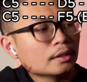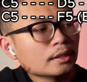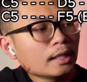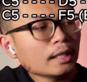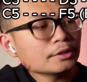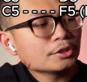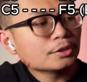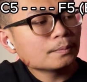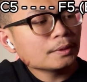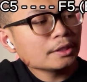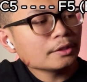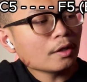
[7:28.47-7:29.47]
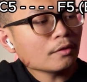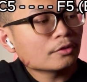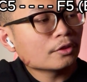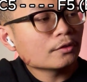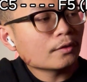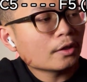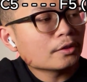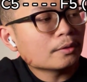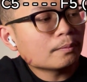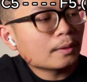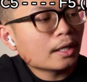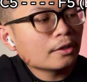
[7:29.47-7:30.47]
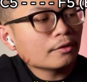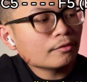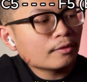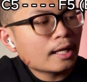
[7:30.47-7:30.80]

I should be over all the butterflies,